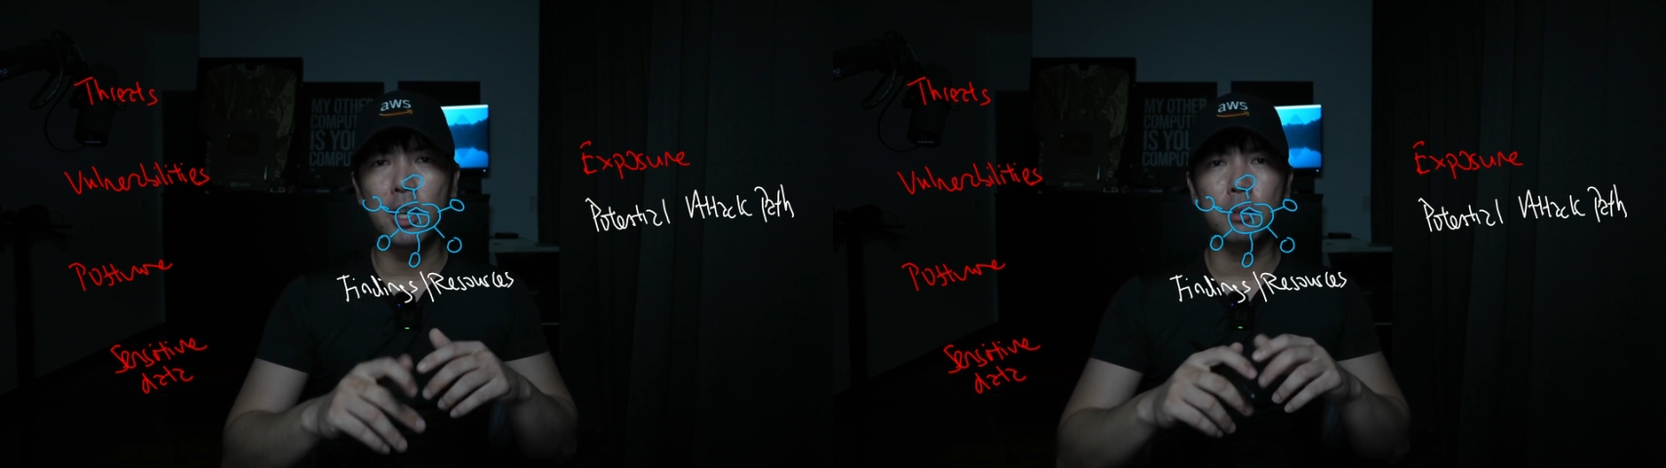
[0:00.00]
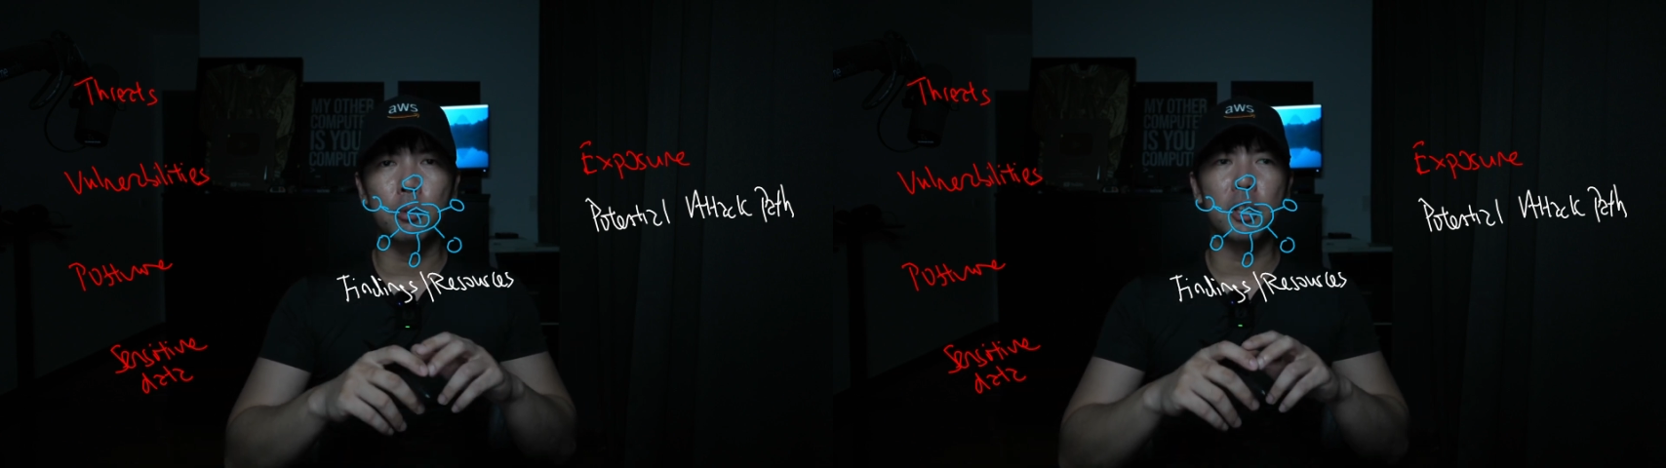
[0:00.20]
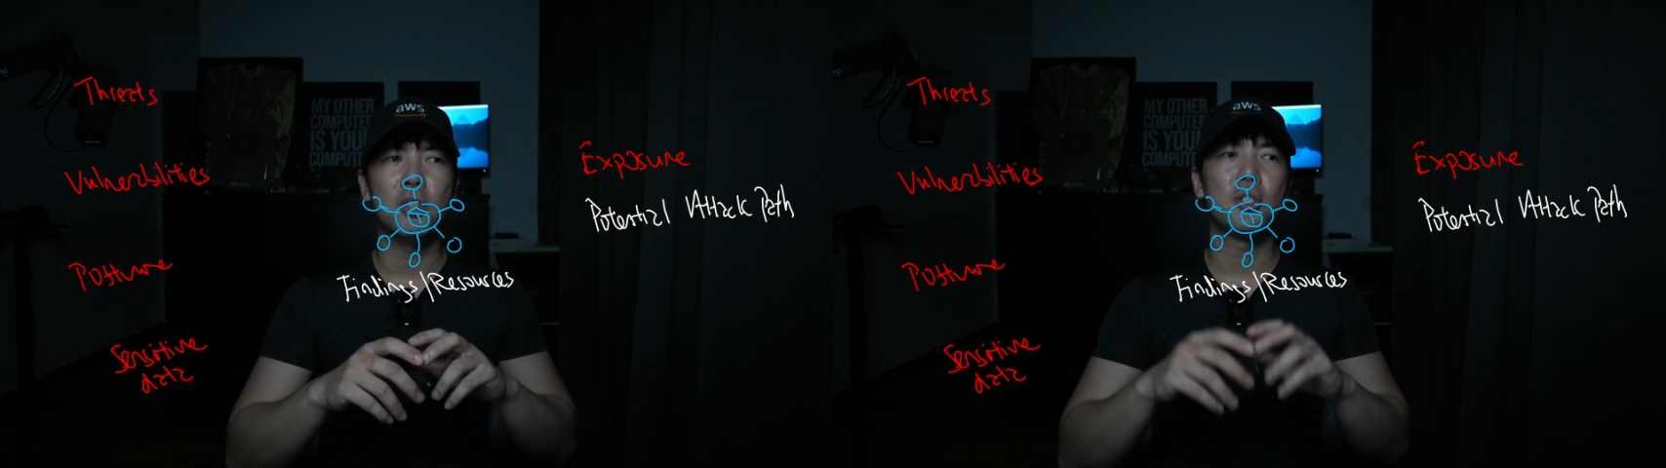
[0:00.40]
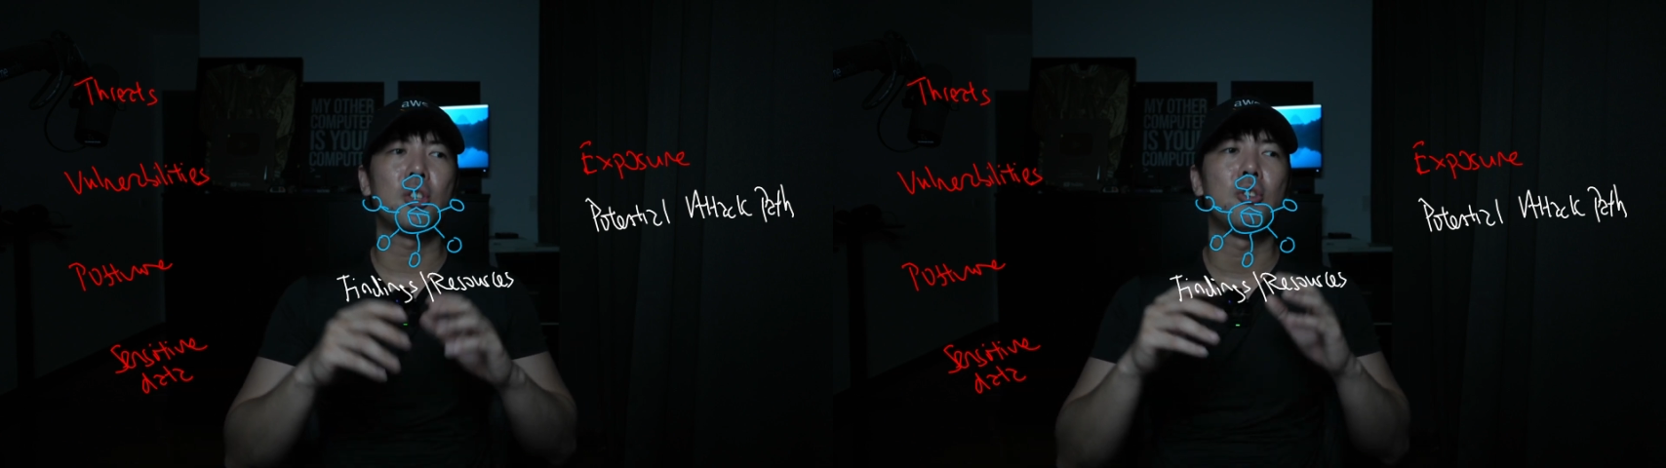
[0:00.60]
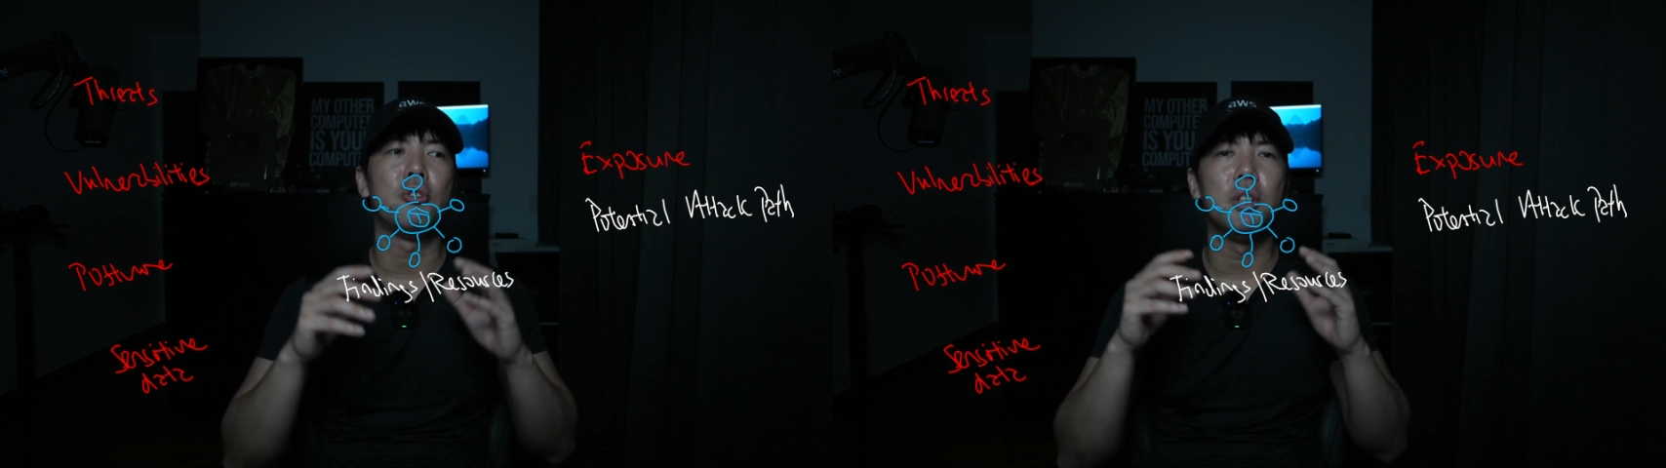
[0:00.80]
A W S
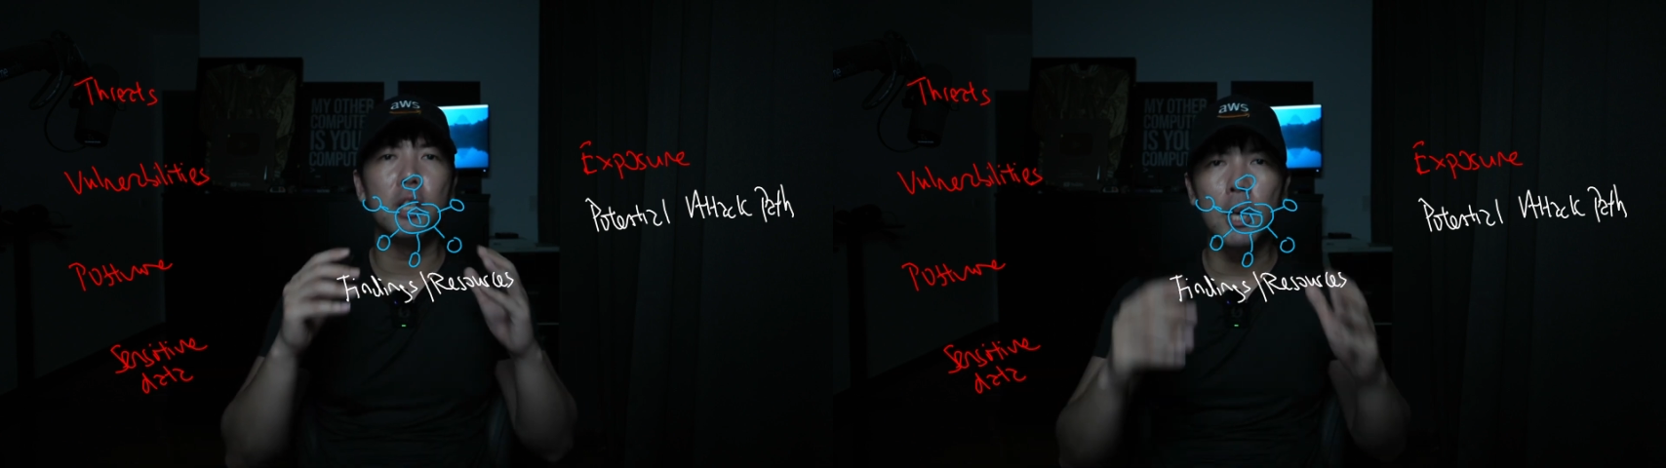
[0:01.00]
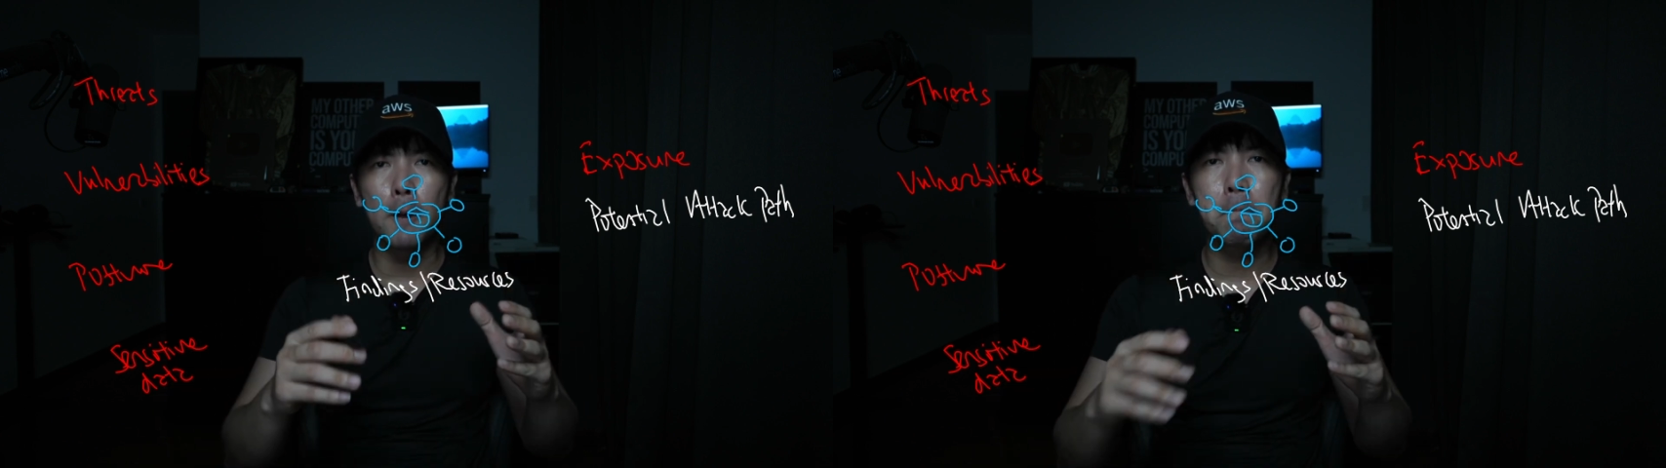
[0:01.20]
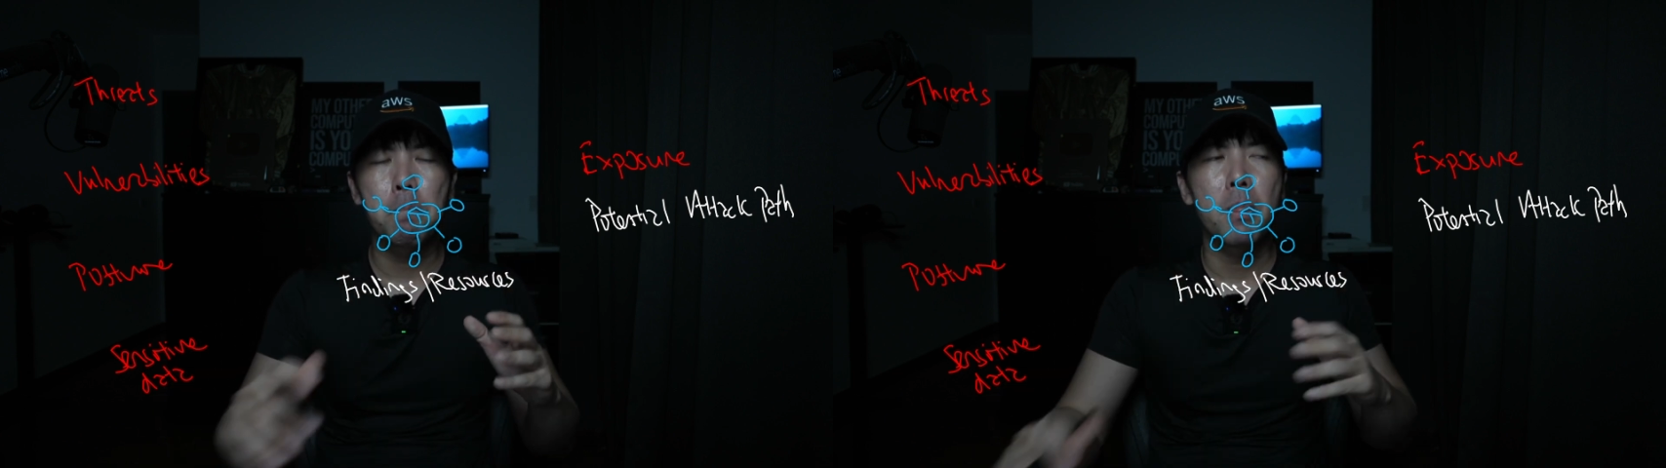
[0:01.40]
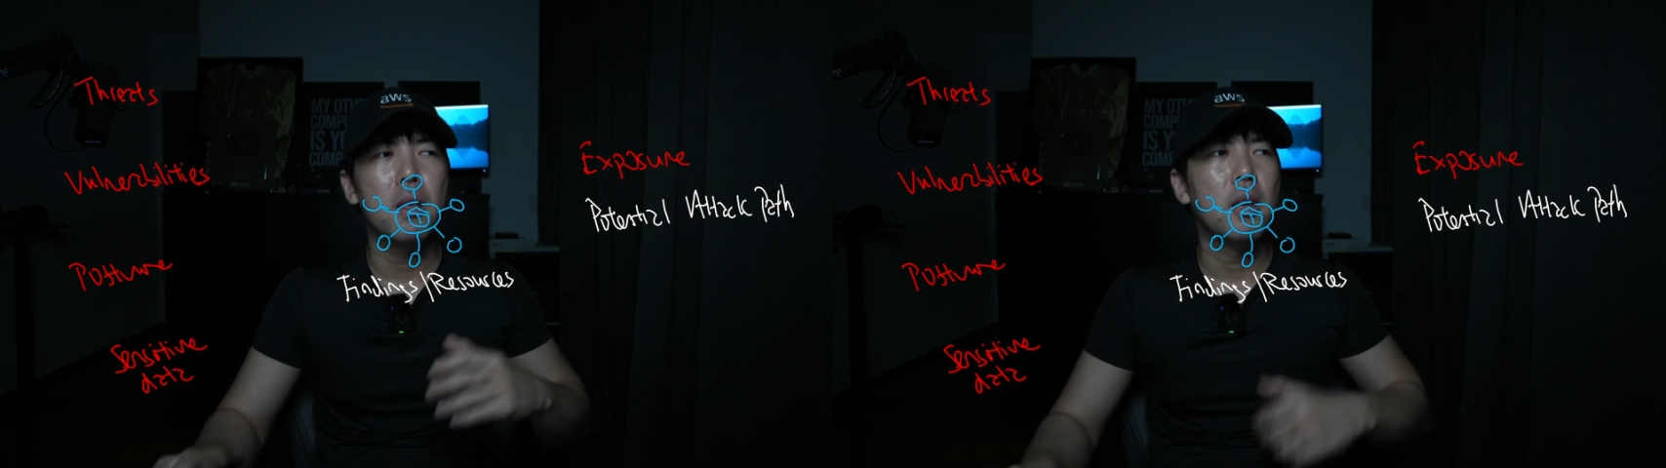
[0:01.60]
Security Hub.